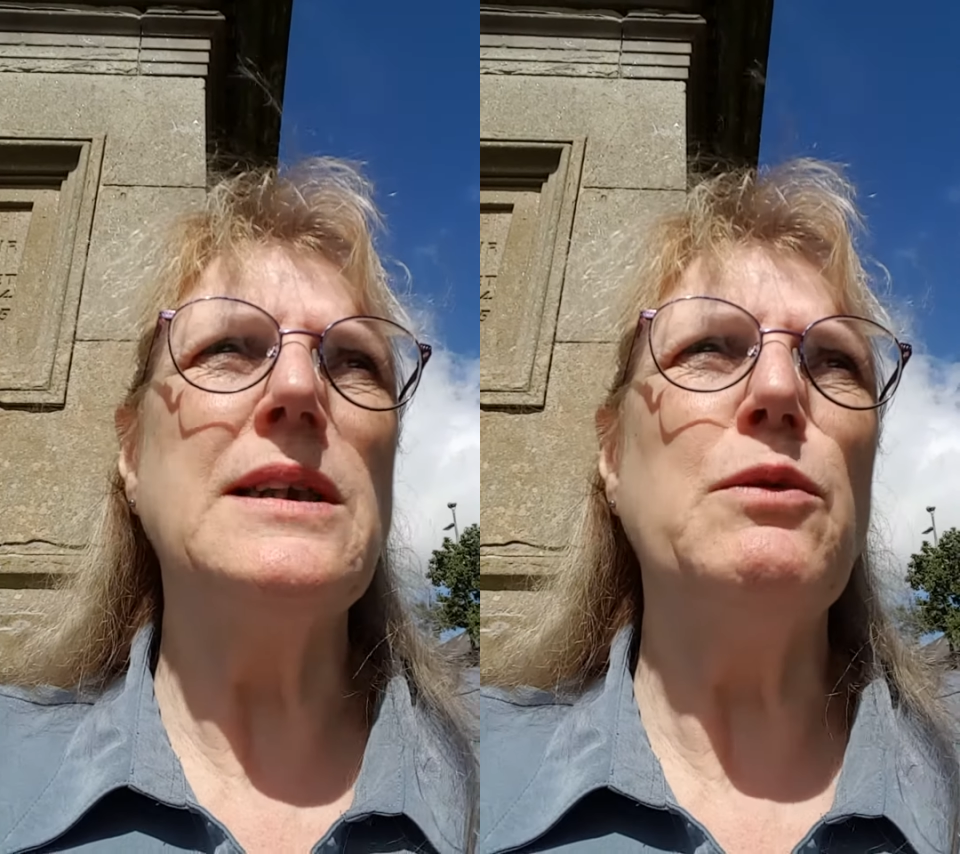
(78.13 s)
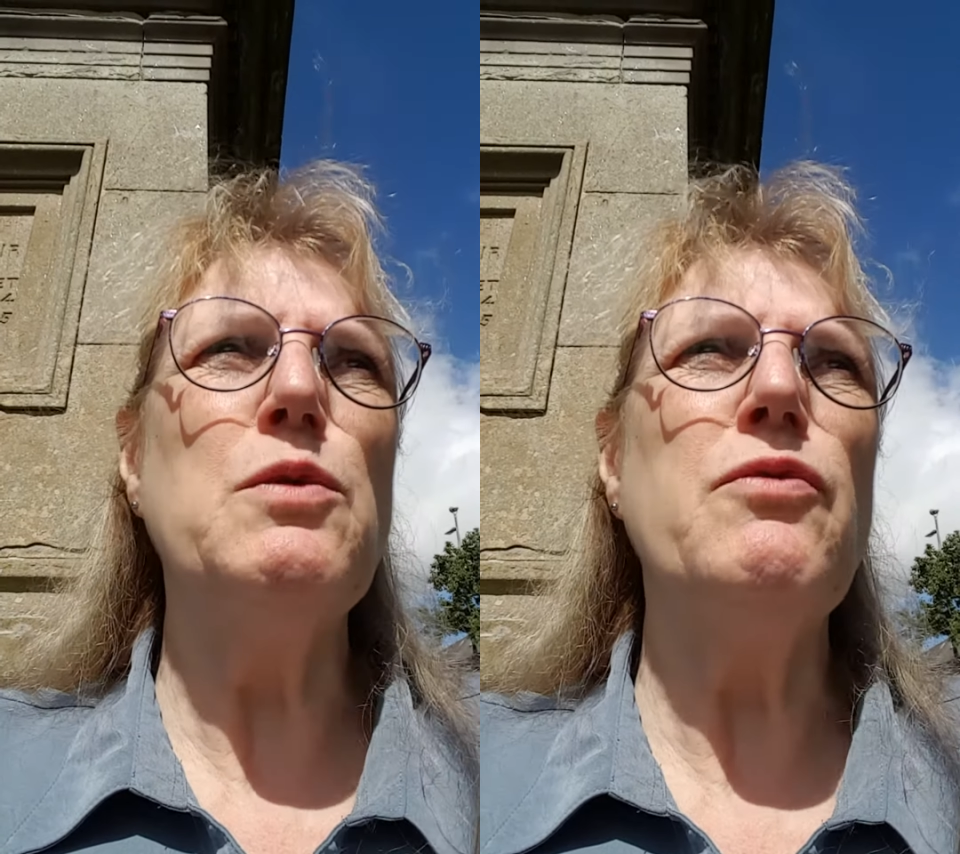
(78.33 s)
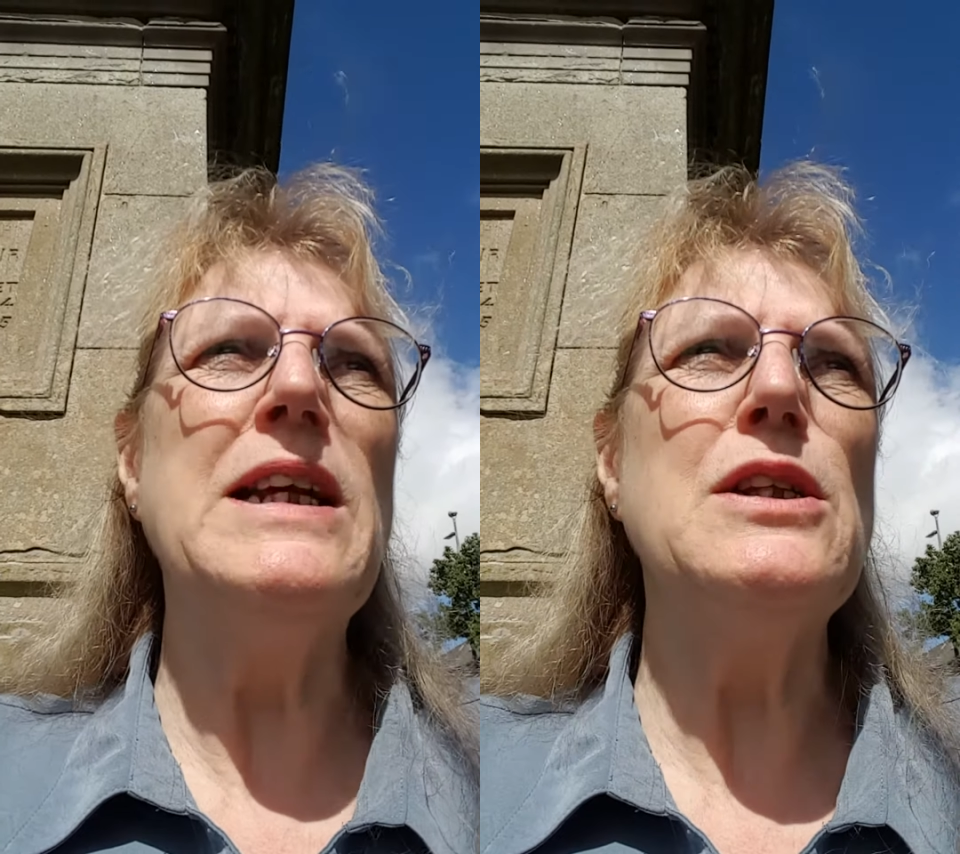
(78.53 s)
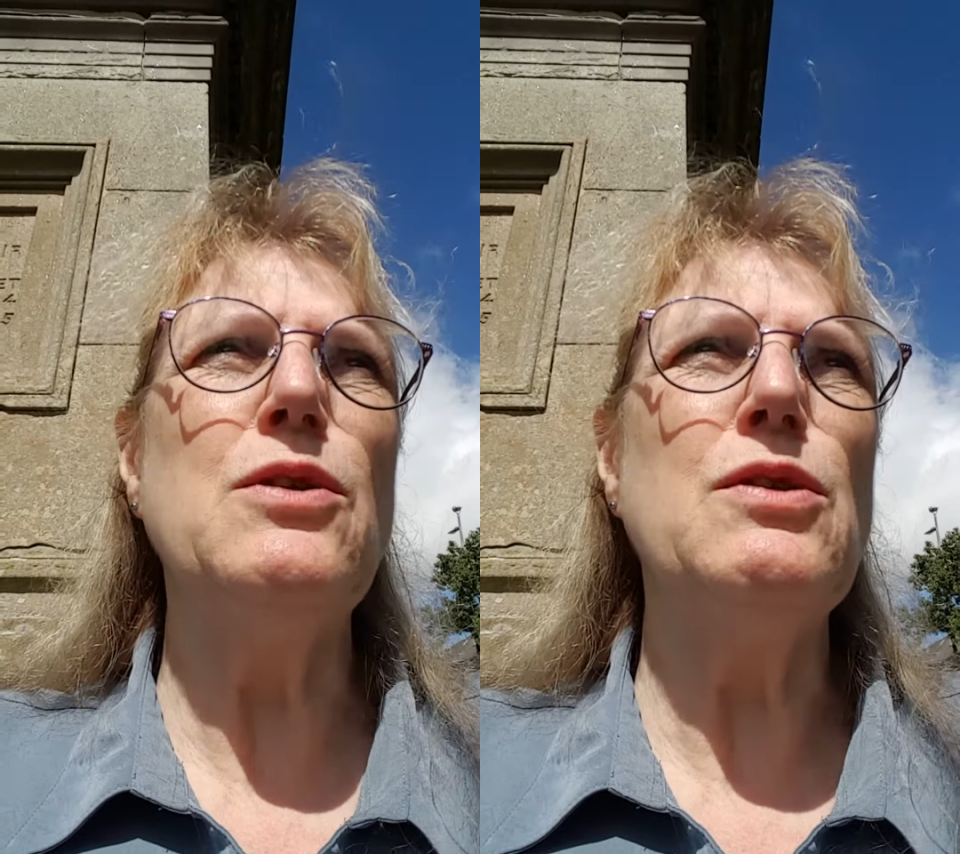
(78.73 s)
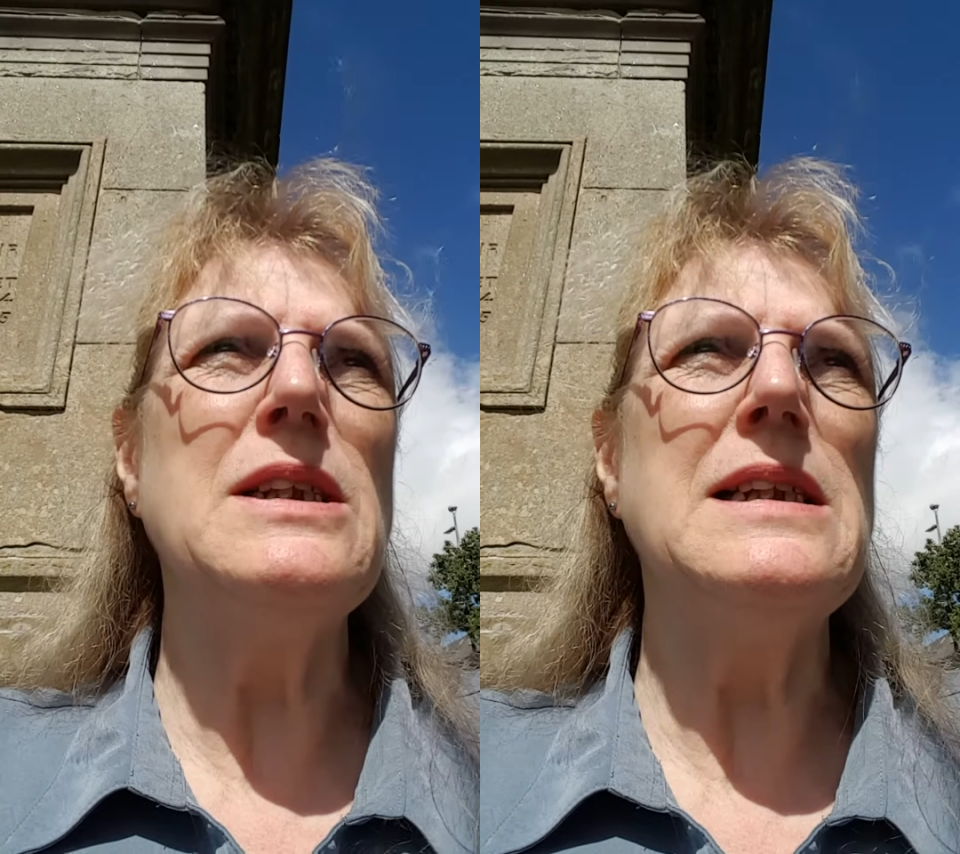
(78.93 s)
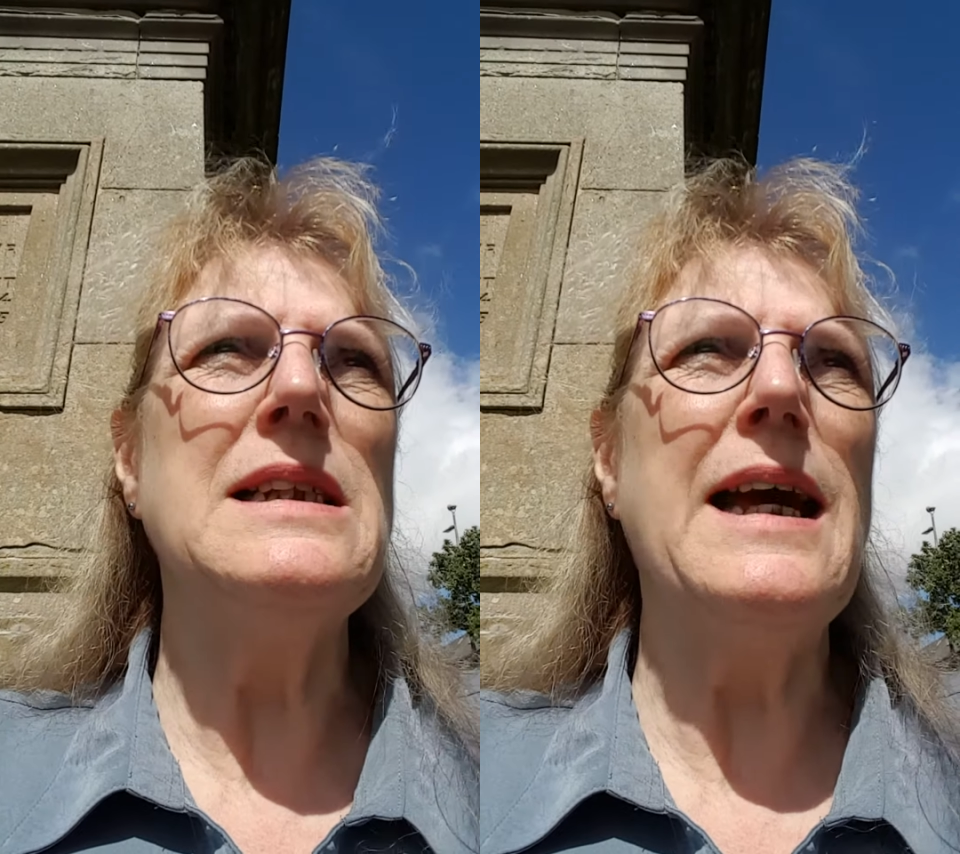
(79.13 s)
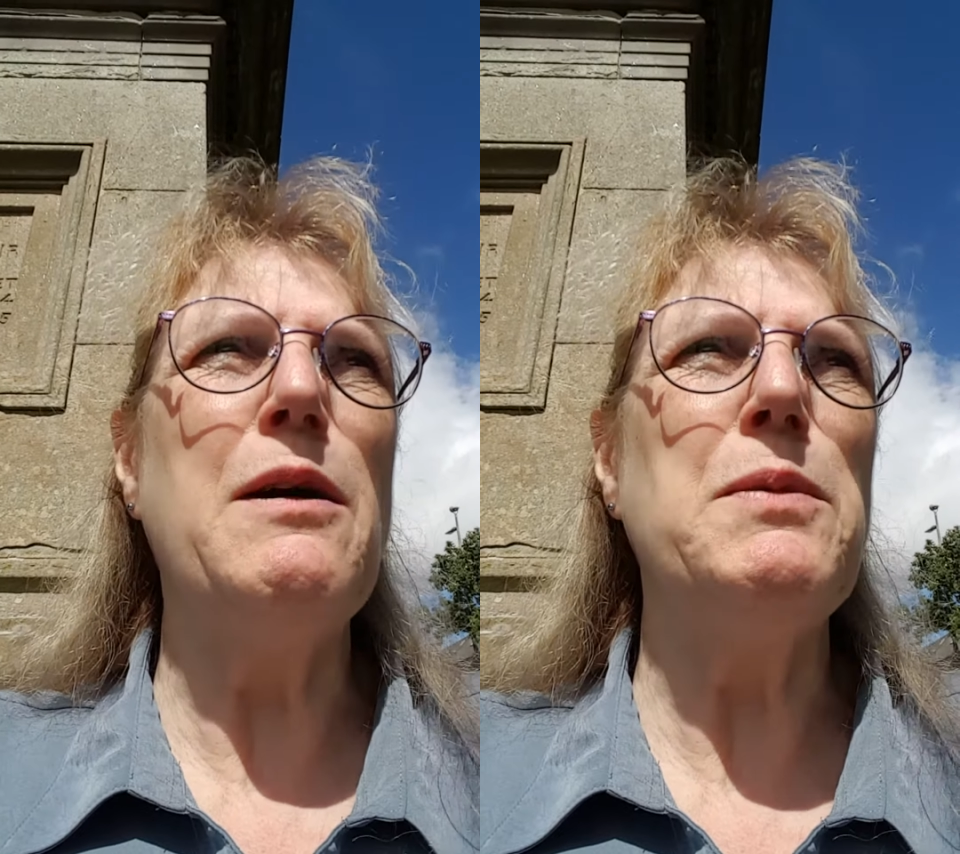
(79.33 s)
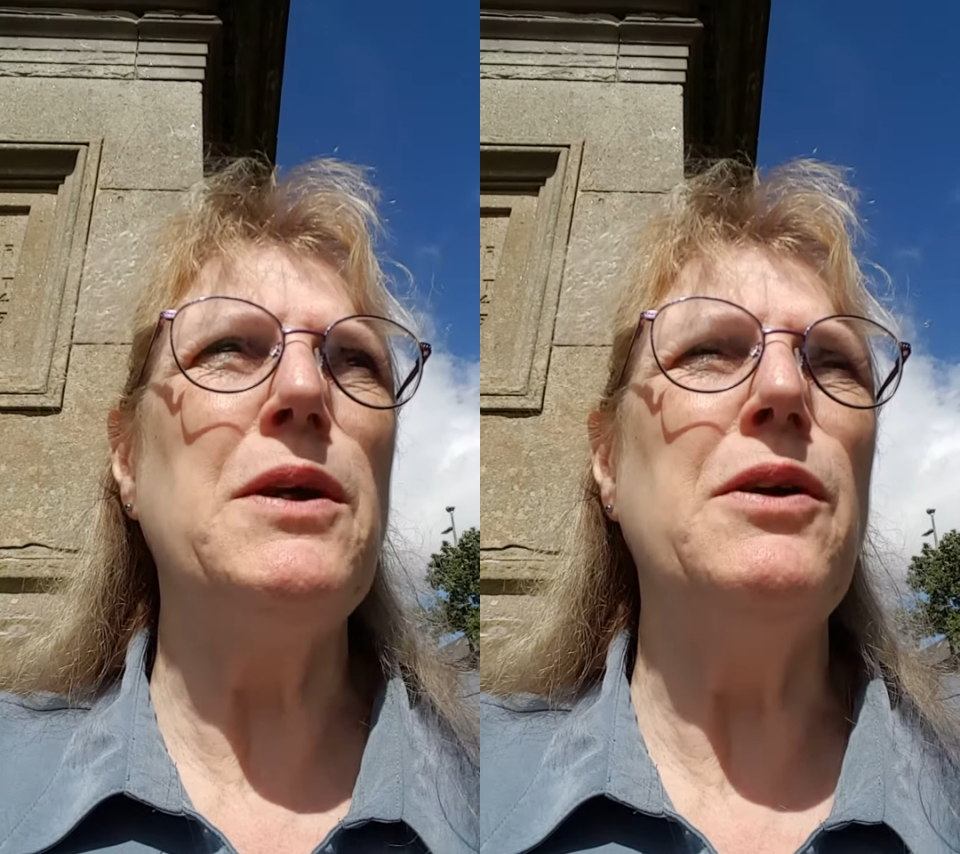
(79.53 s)
and all resources to
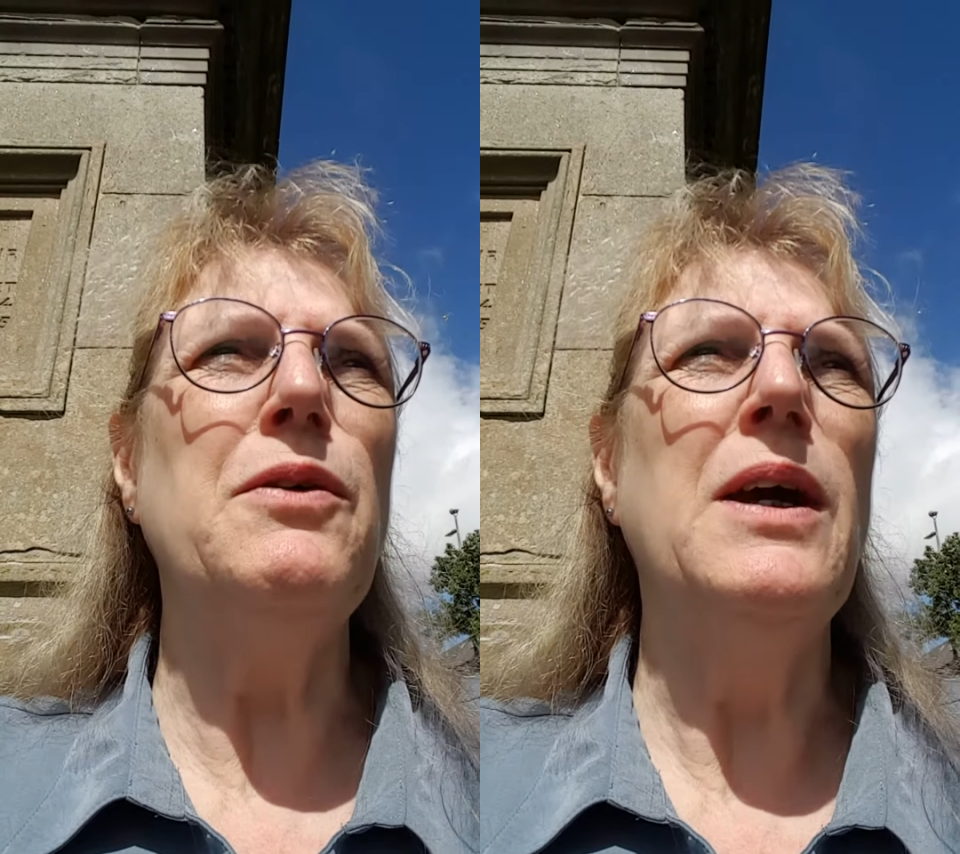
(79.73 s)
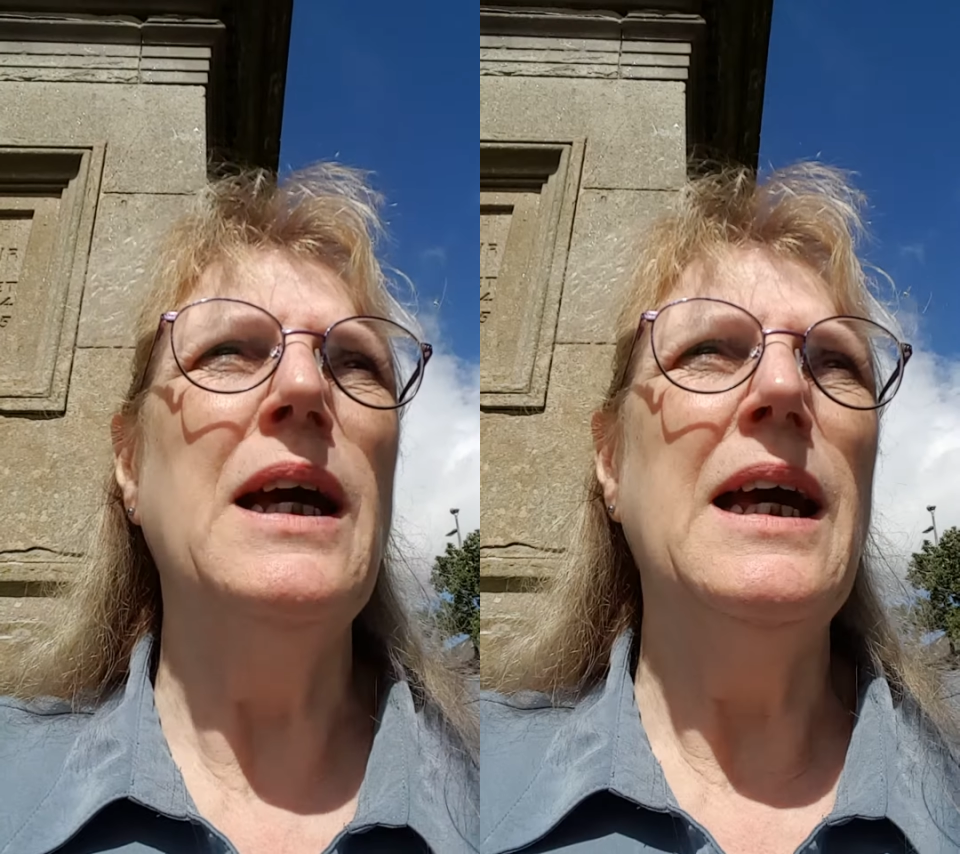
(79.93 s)
help you